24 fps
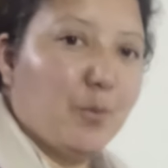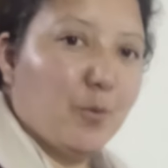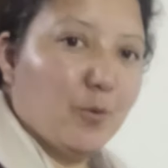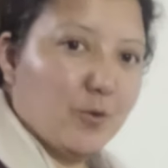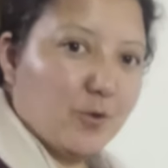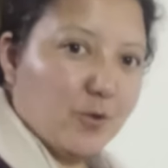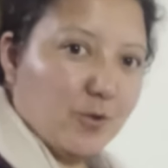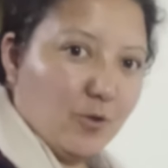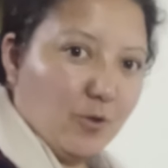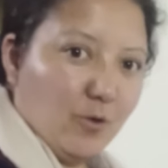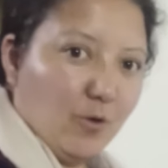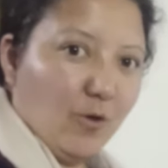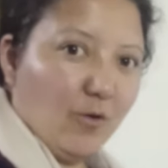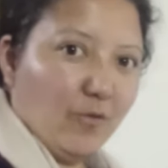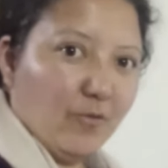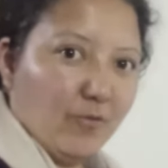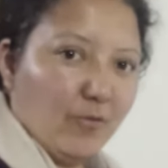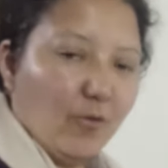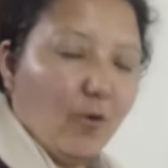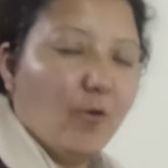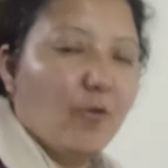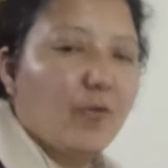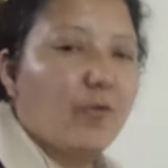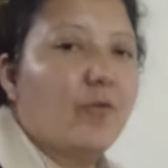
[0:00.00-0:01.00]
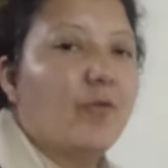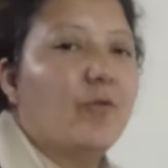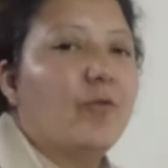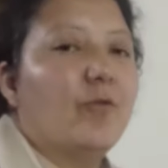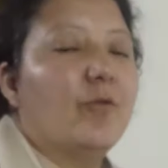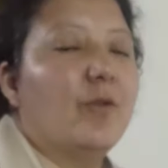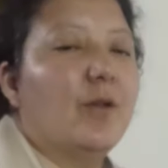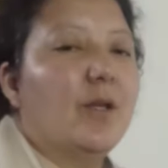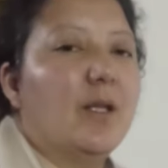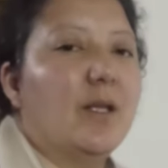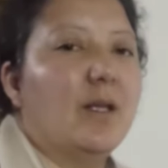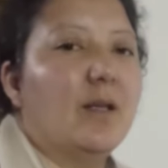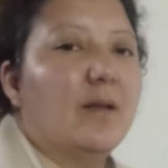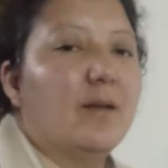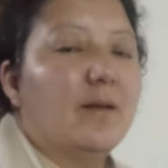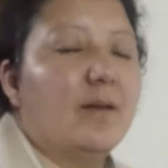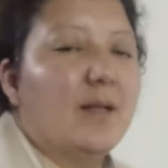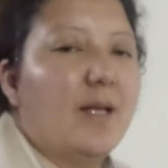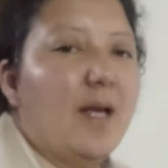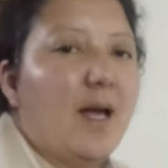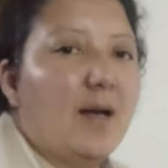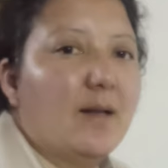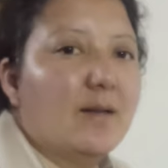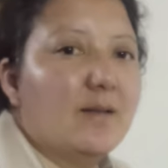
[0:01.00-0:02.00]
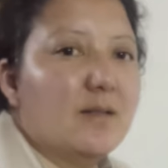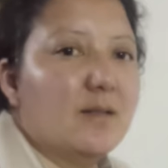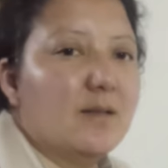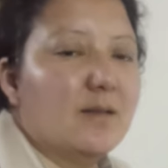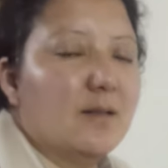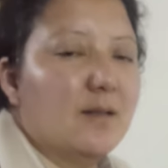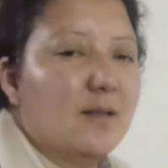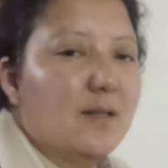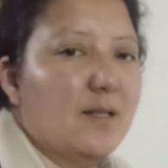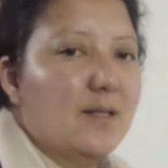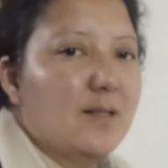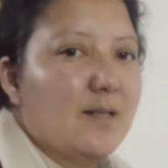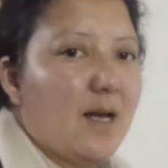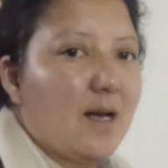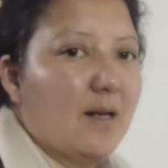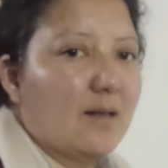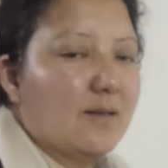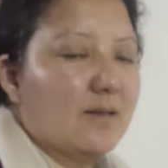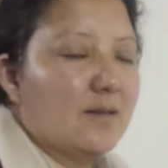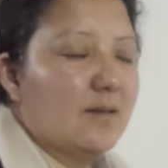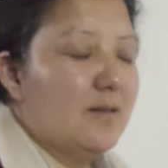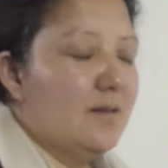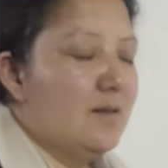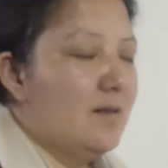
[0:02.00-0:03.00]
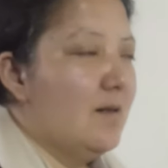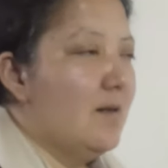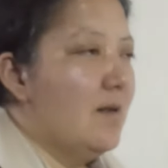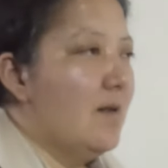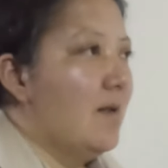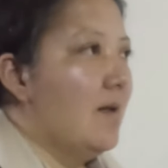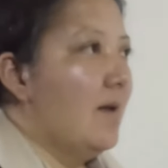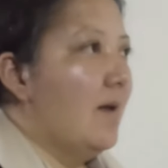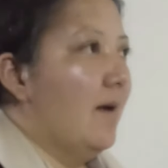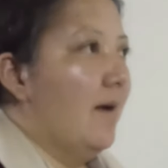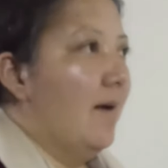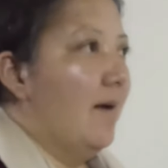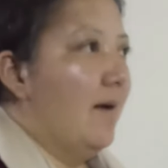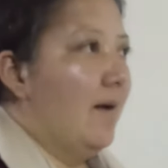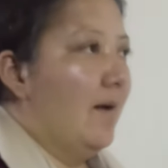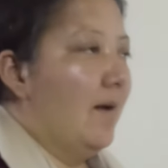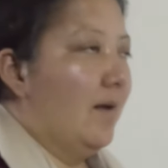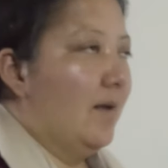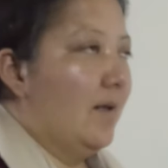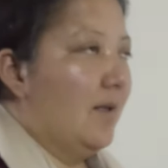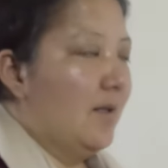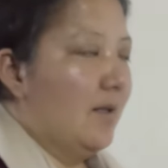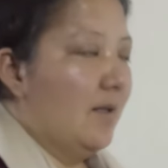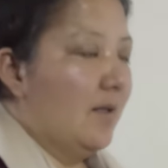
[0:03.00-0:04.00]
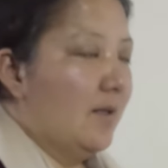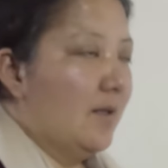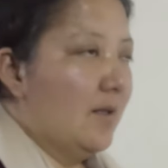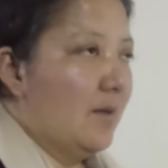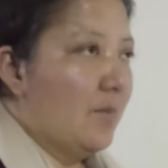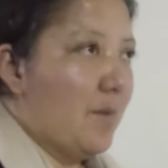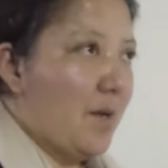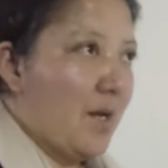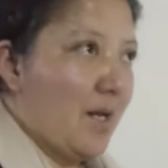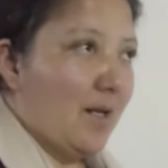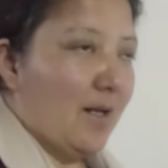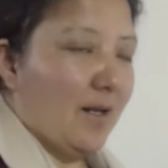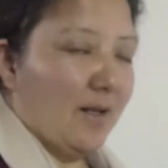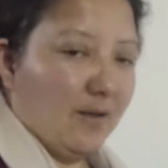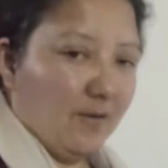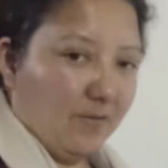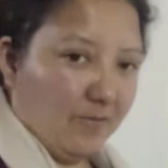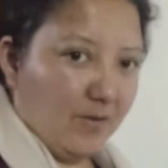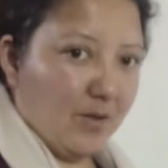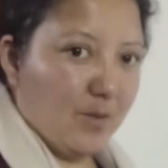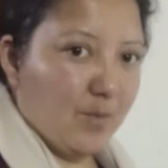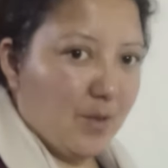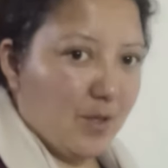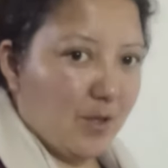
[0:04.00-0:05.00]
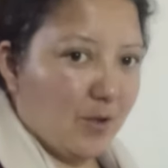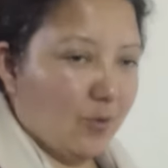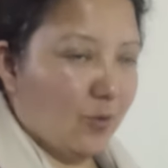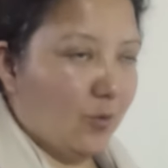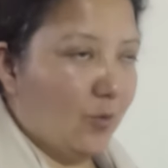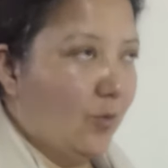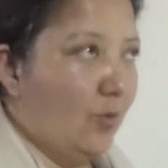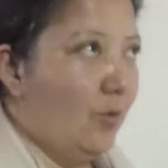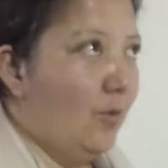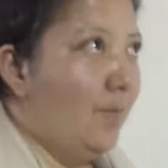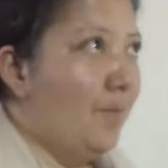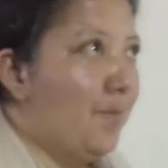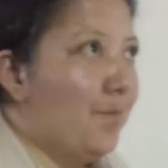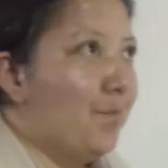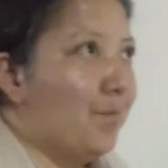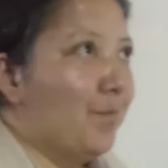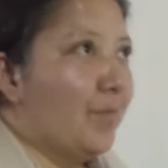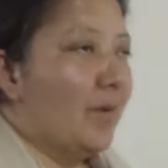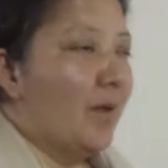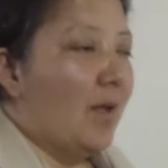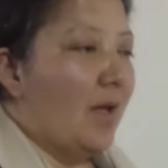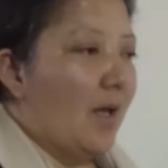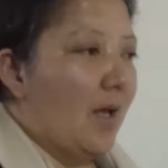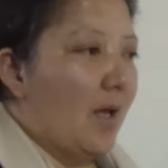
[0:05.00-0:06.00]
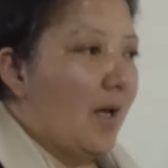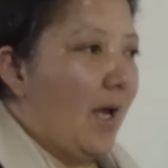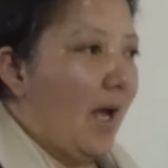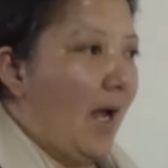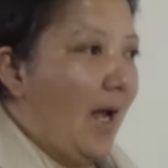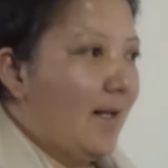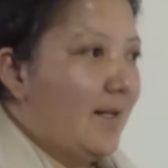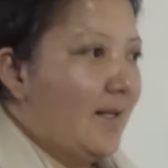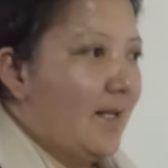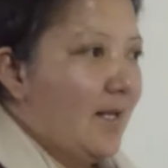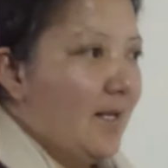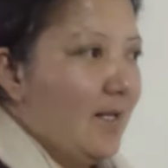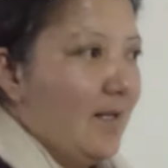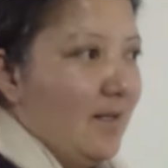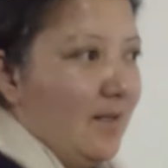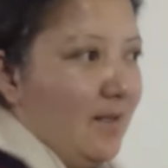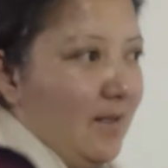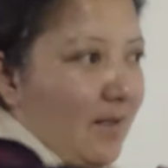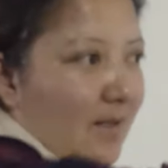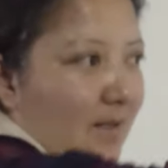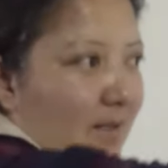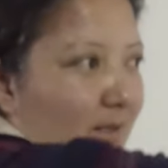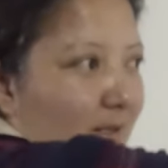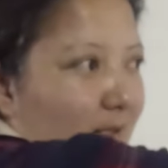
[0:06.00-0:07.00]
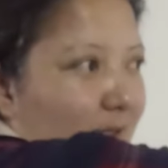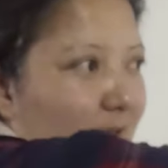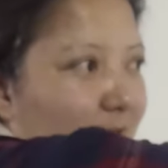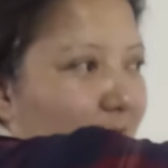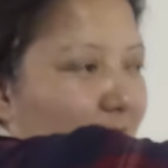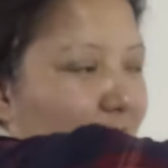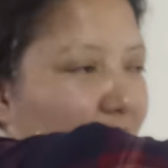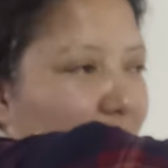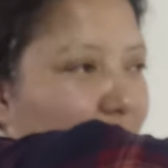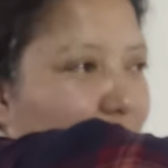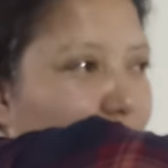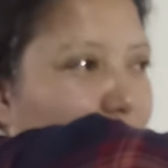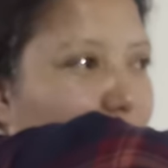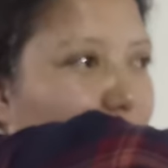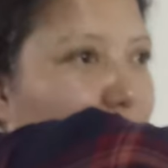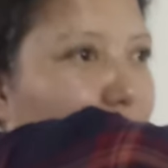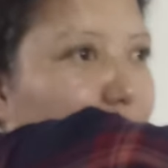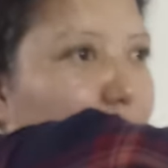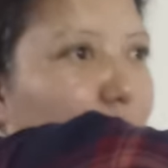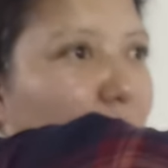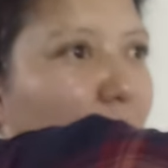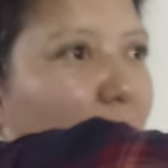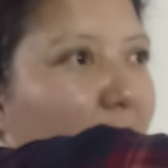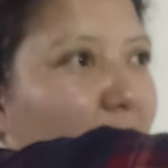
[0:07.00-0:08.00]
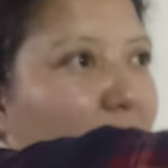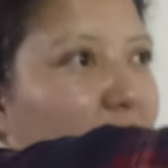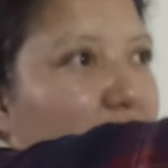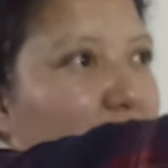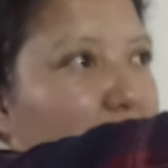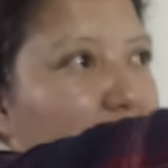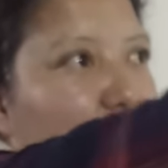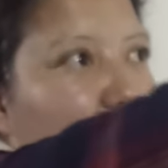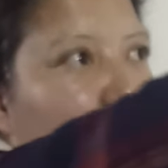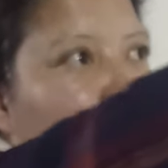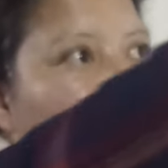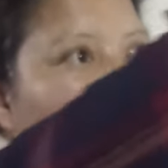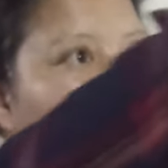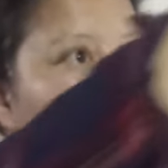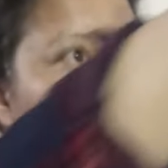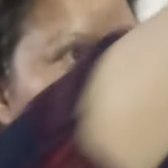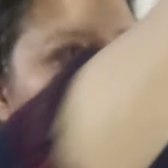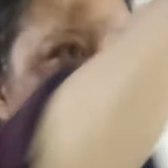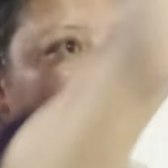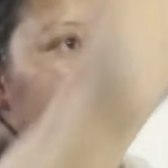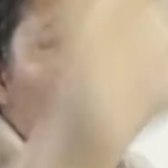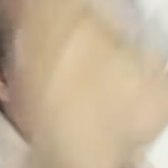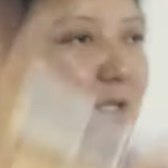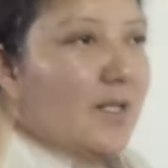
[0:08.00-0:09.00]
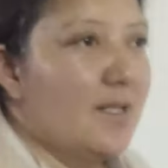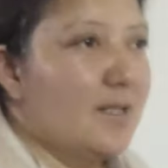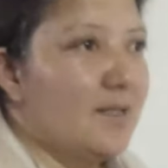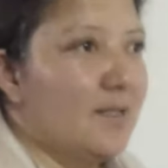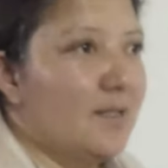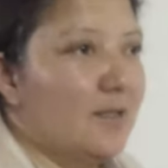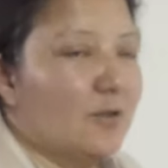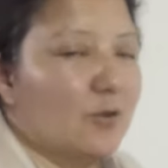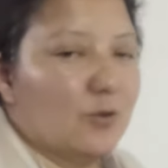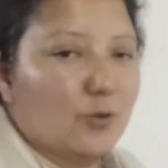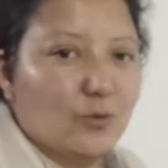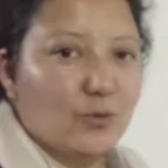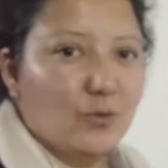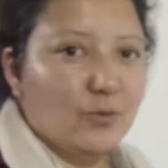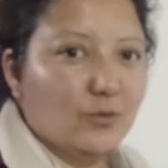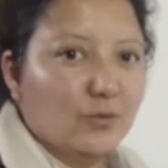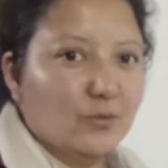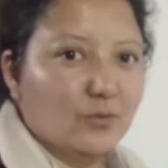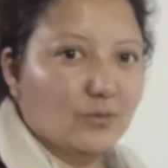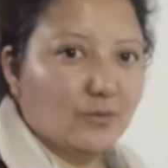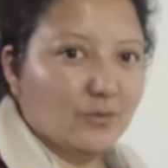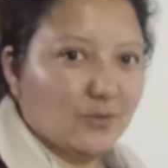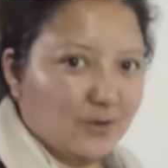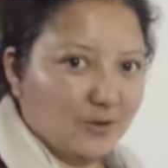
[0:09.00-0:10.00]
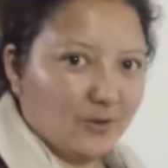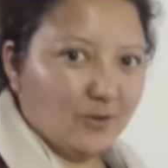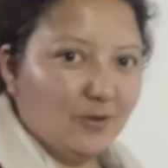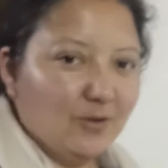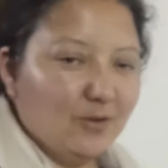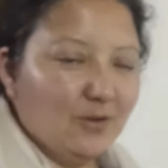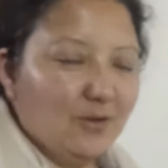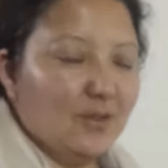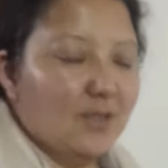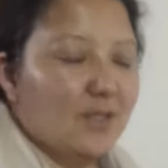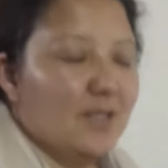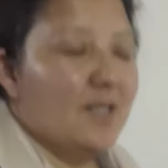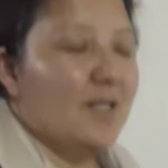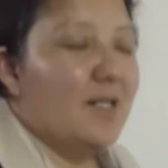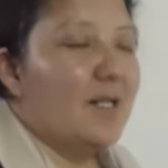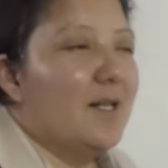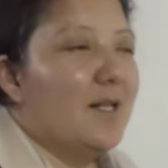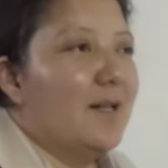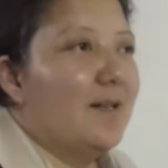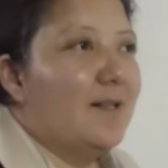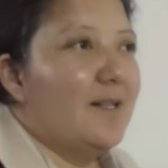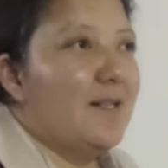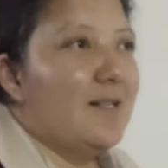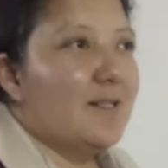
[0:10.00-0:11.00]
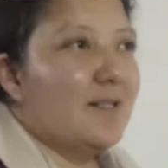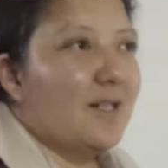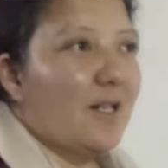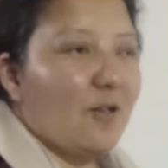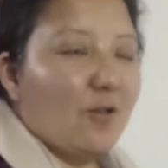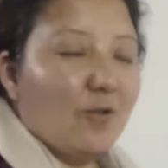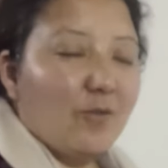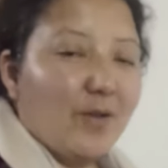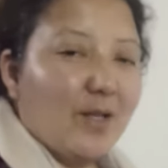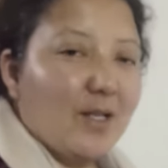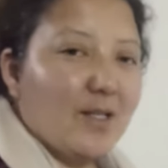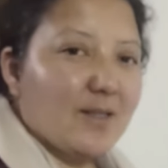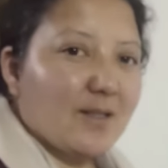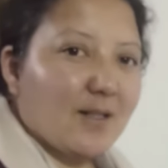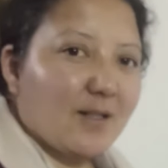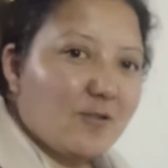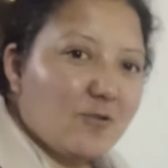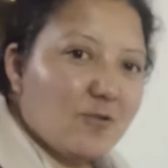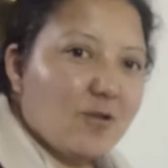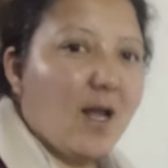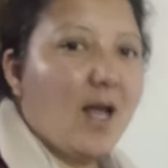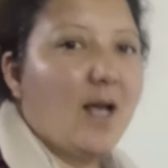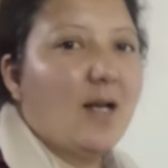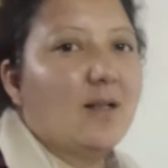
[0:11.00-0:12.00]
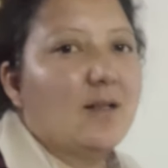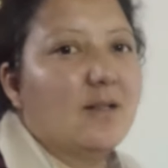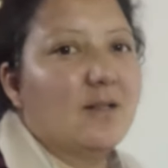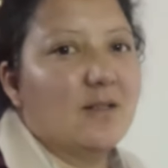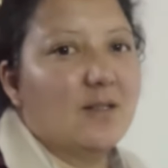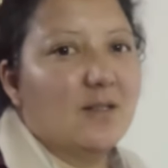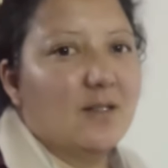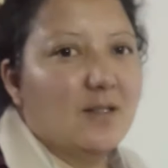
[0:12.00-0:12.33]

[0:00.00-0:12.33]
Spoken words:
poster of the lead actor in a male and a female role, and then you have these captions, releasing soon, these kind of things attract